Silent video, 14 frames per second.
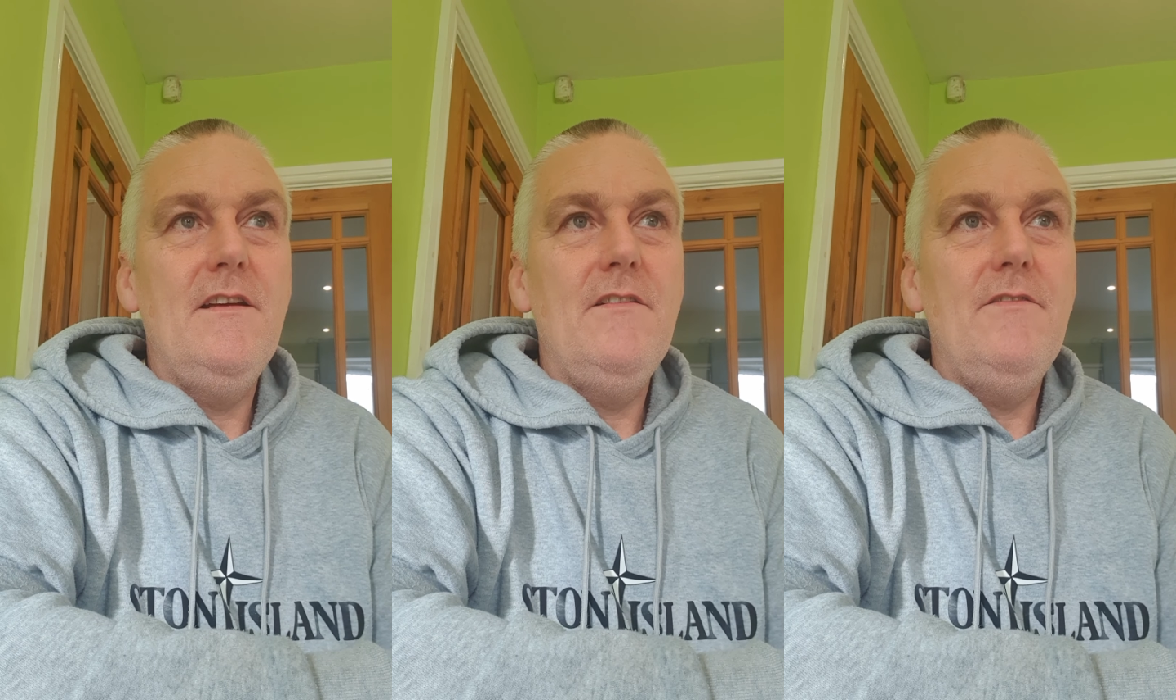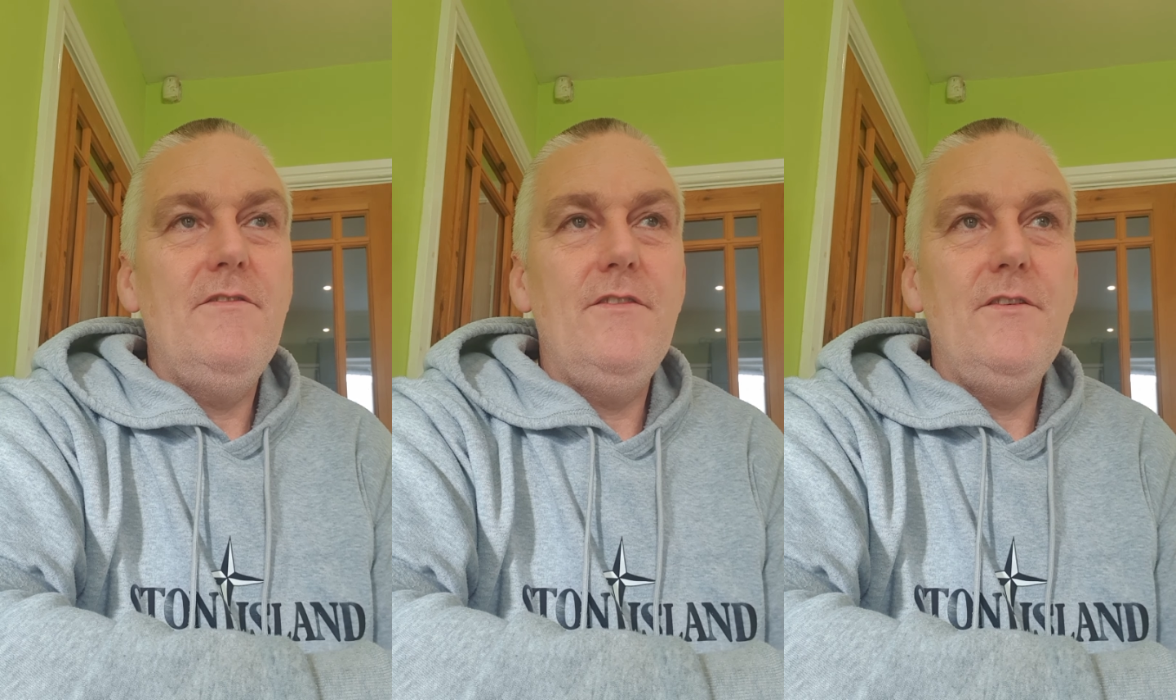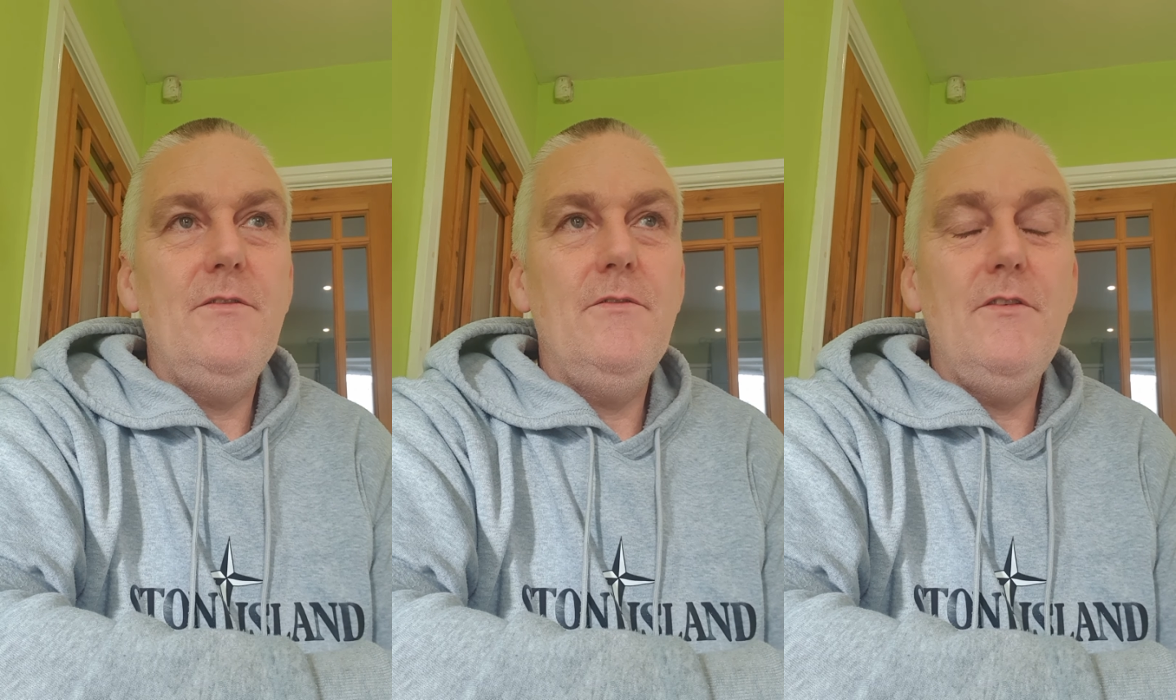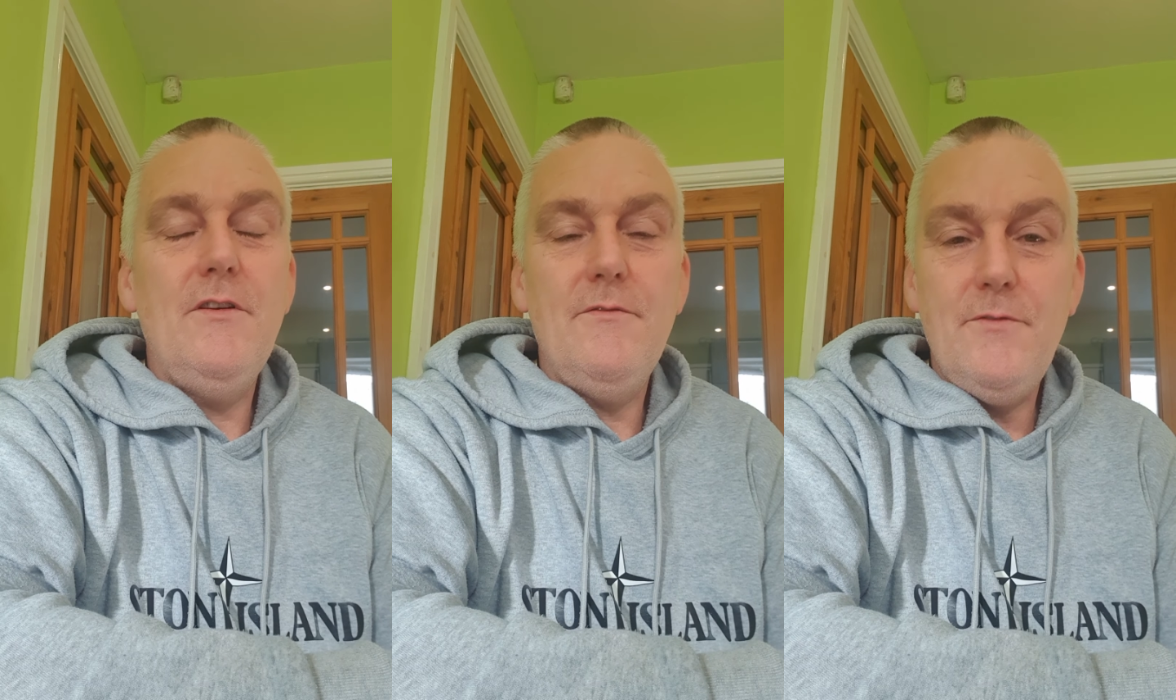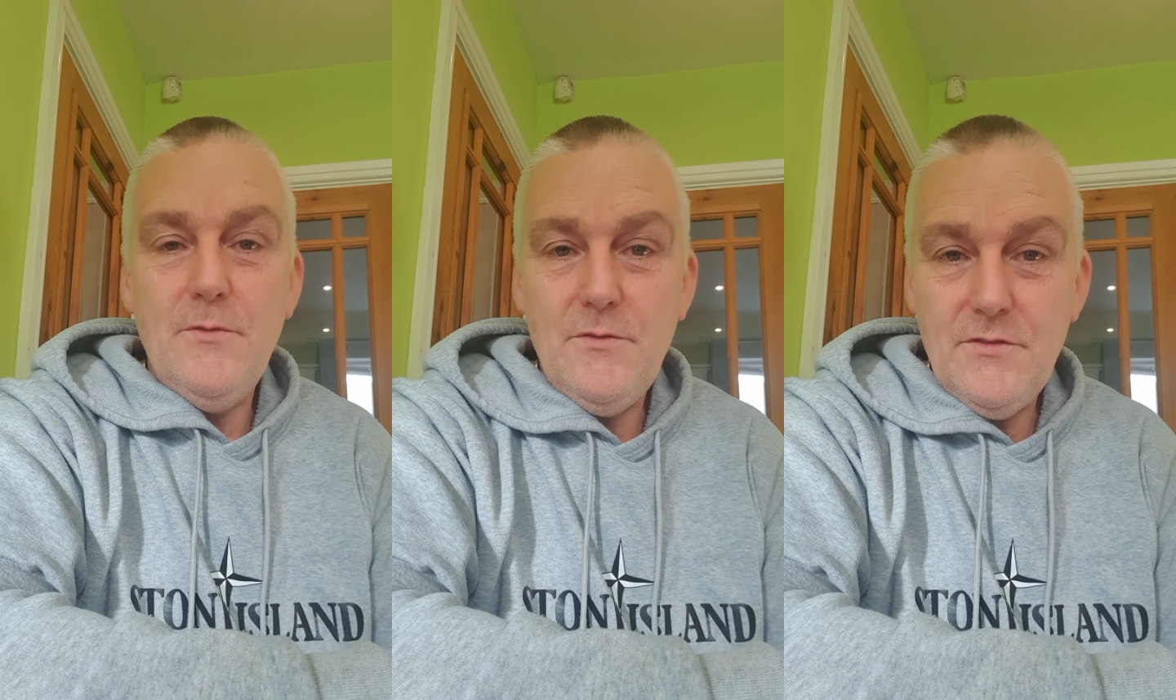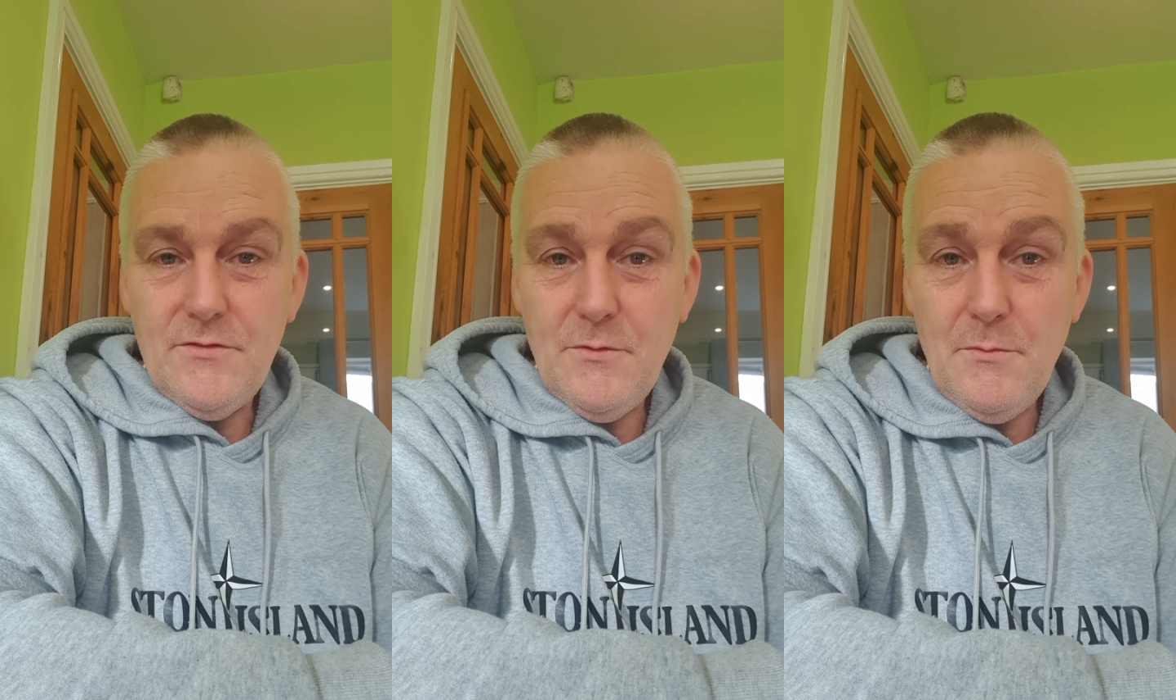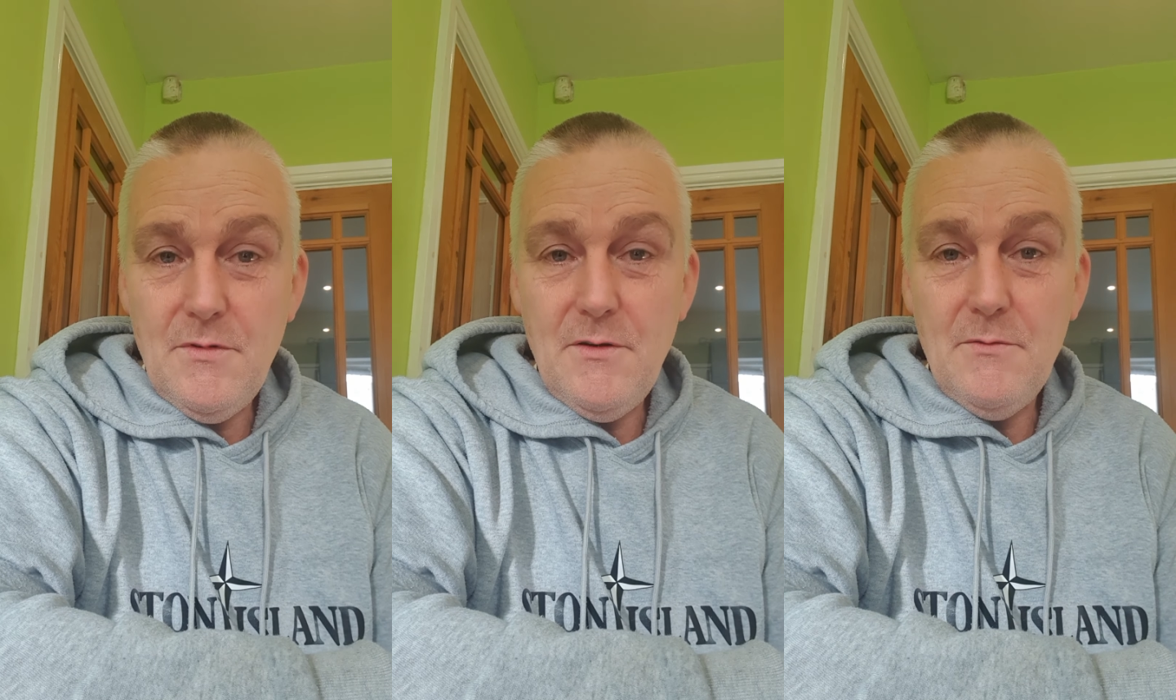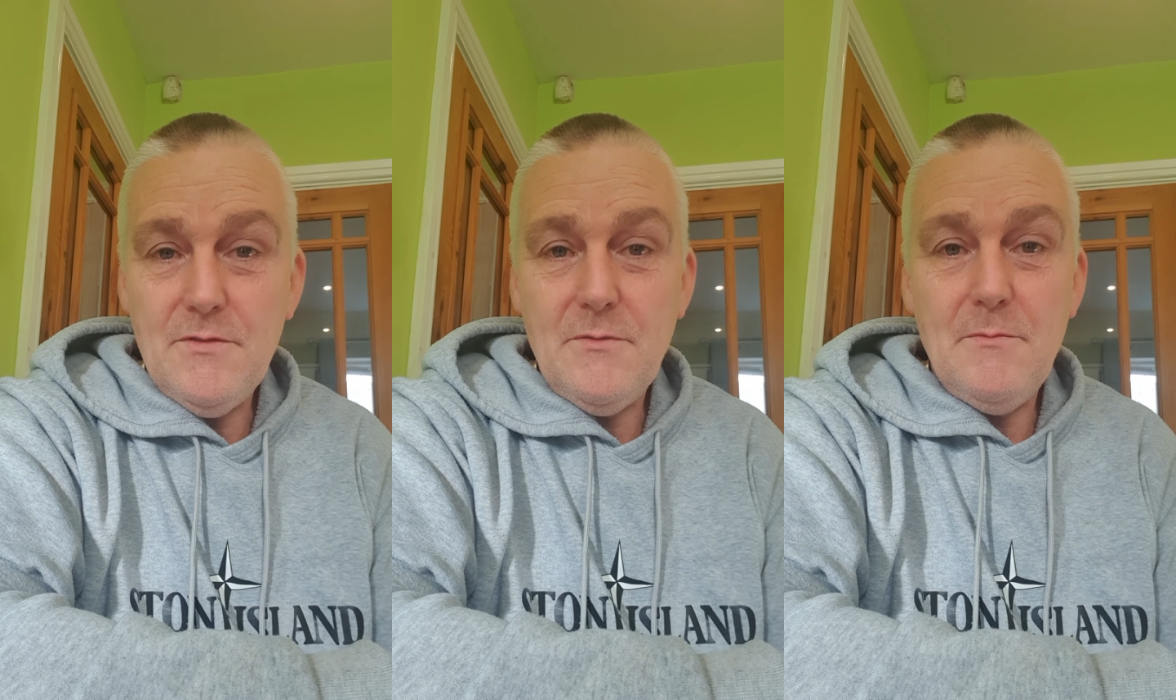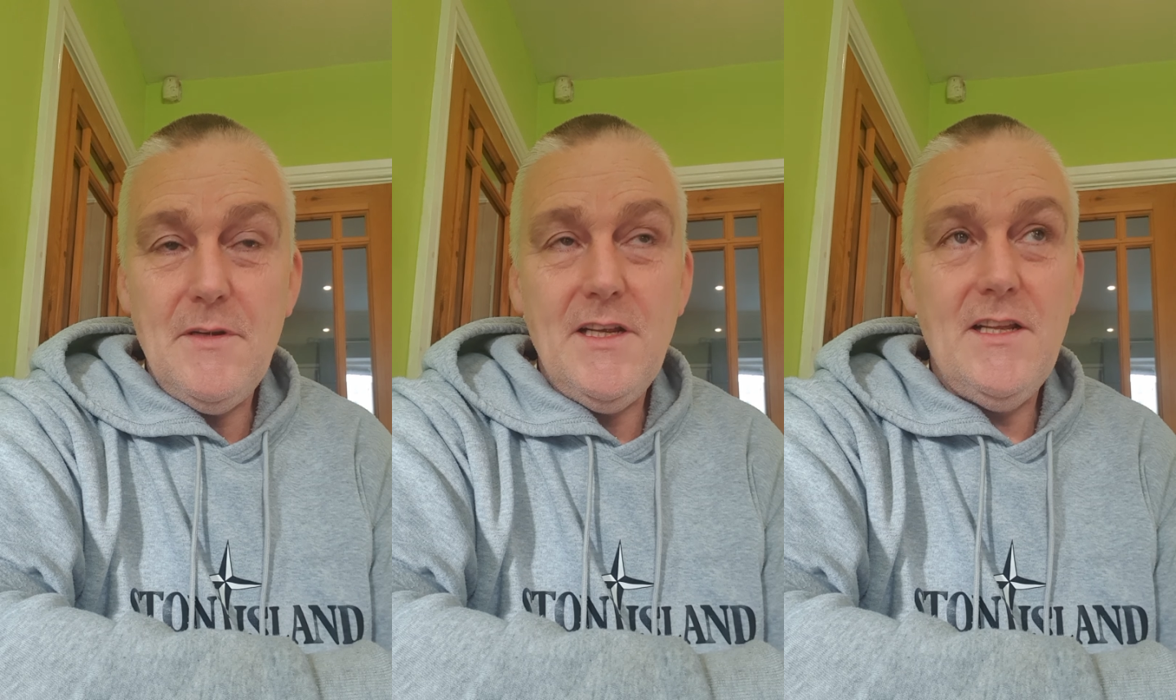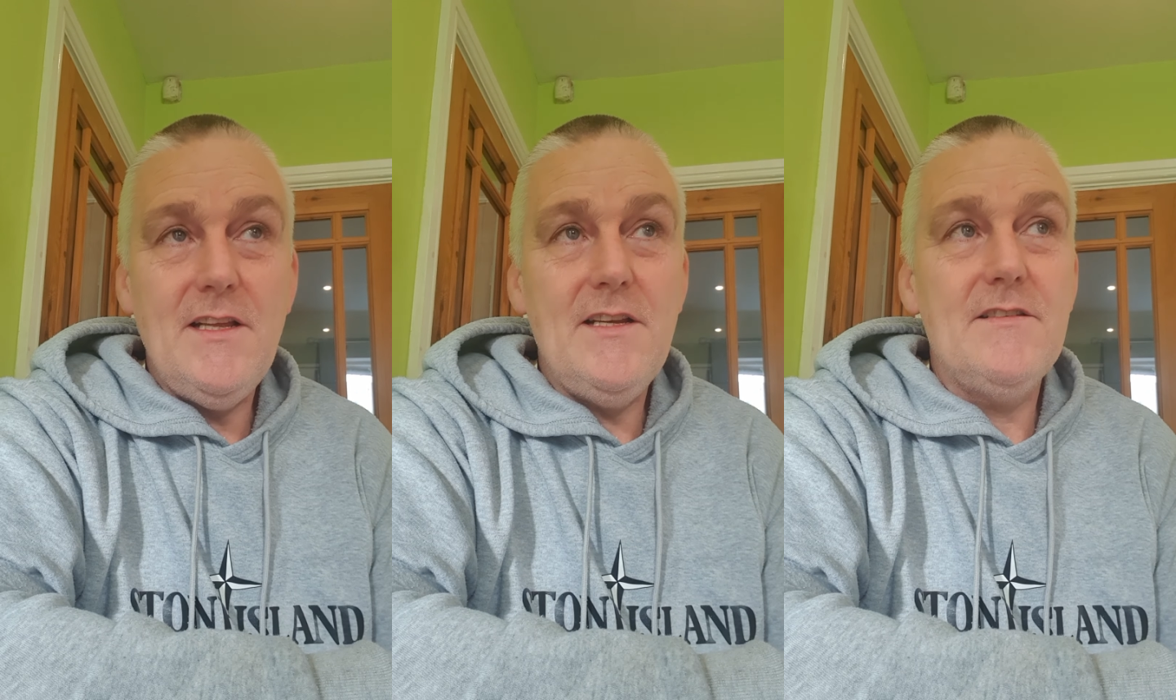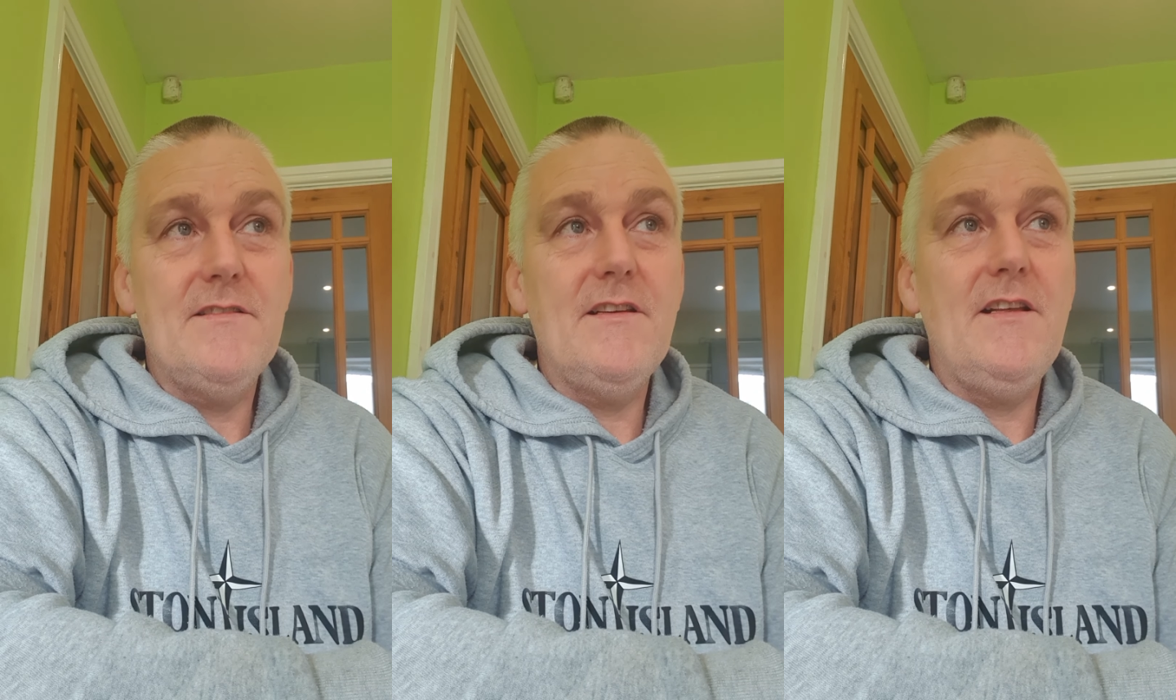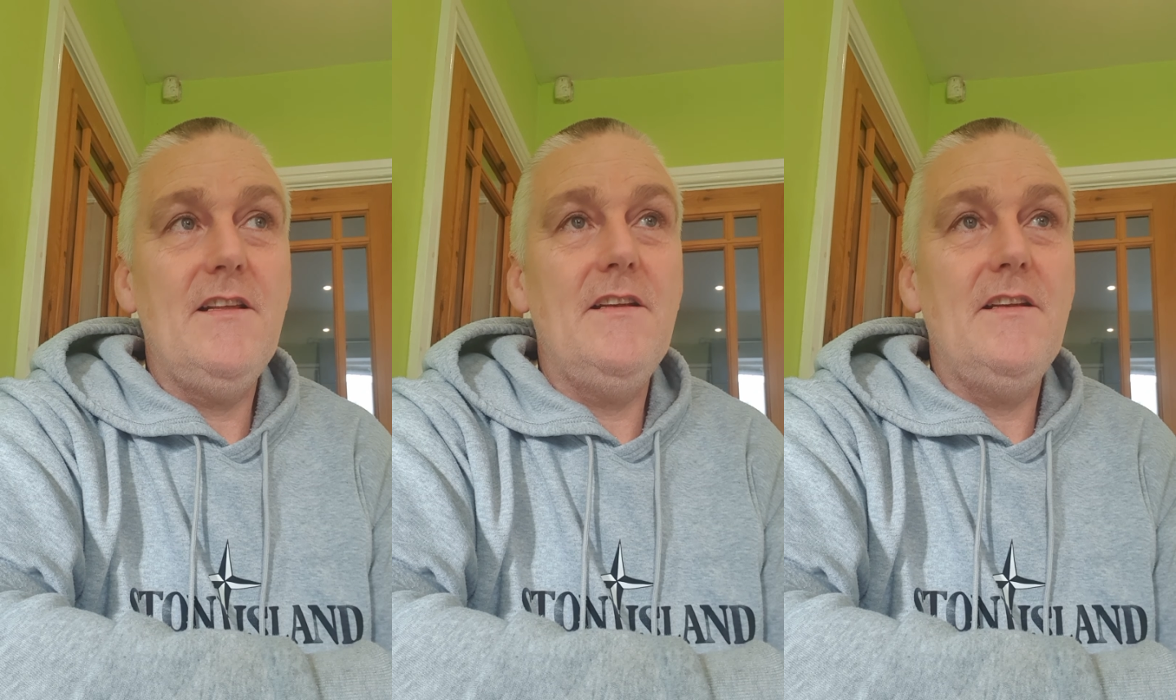through the summer, it was on mainline cell,